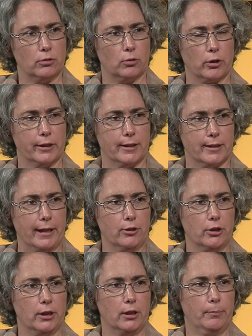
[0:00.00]

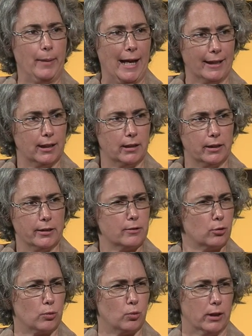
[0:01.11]
organization backing
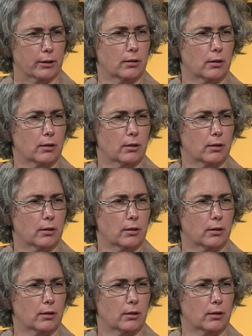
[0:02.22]
this, or what?